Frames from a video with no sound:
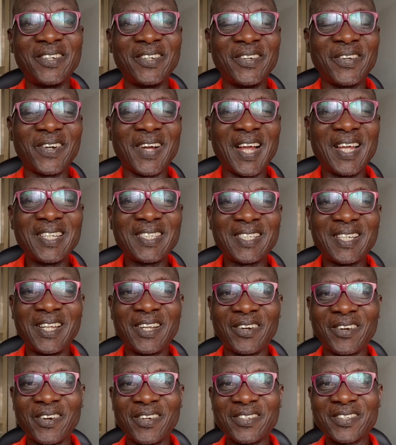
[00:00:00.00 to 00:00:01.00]
you can easily
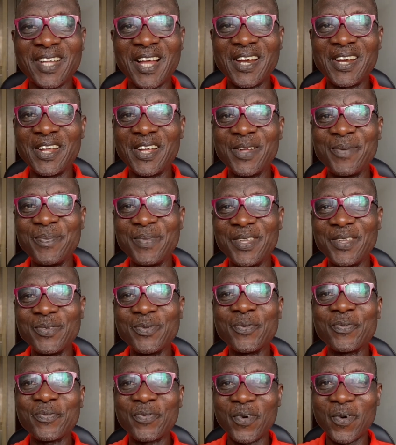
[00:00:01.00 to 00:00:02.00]
cluster them into
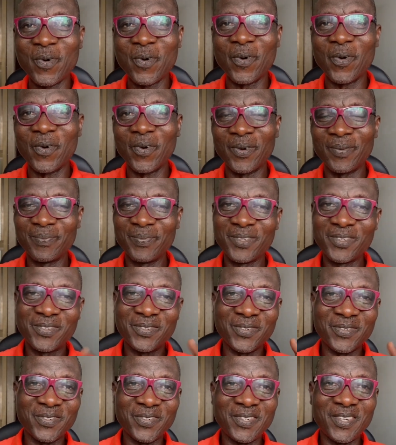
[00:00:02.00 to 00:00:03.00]
4:
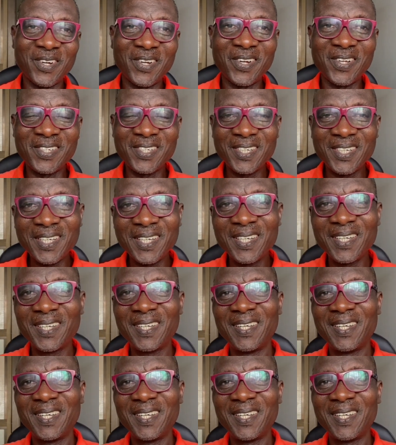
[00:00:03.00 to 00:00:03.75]
sociology,